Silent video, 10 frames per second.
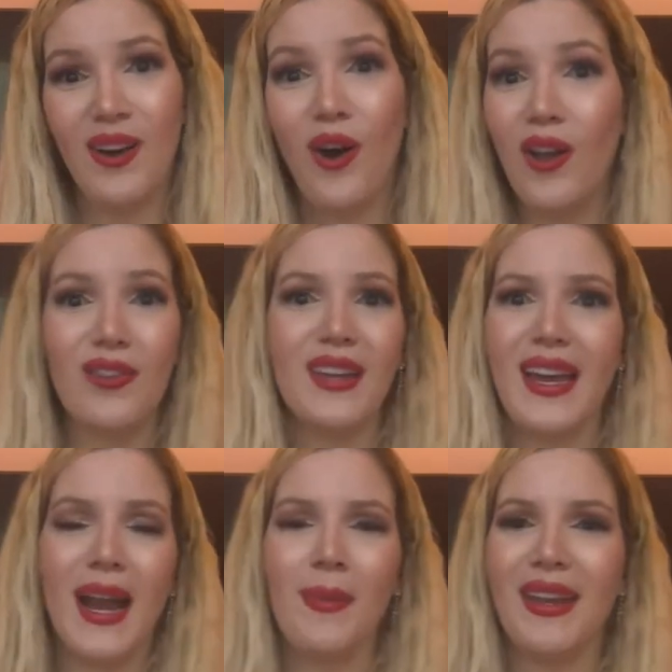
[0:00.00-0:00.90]
all of
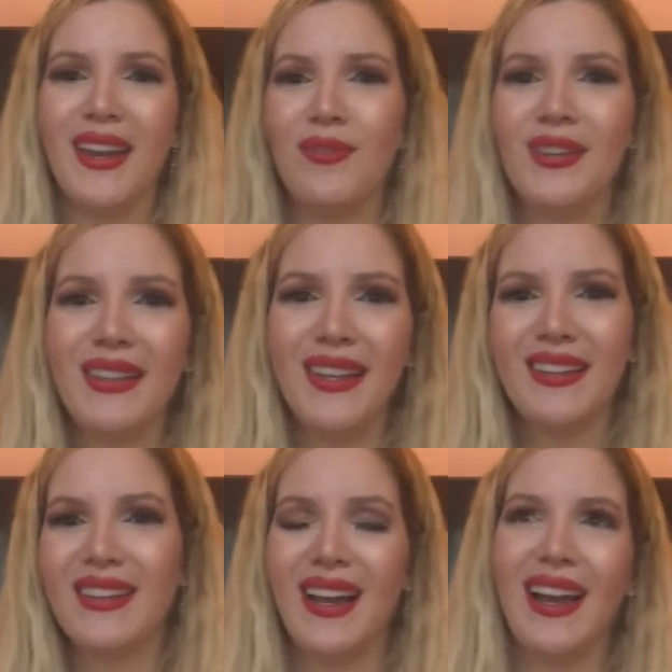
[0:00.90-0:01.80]
that, I mean, everything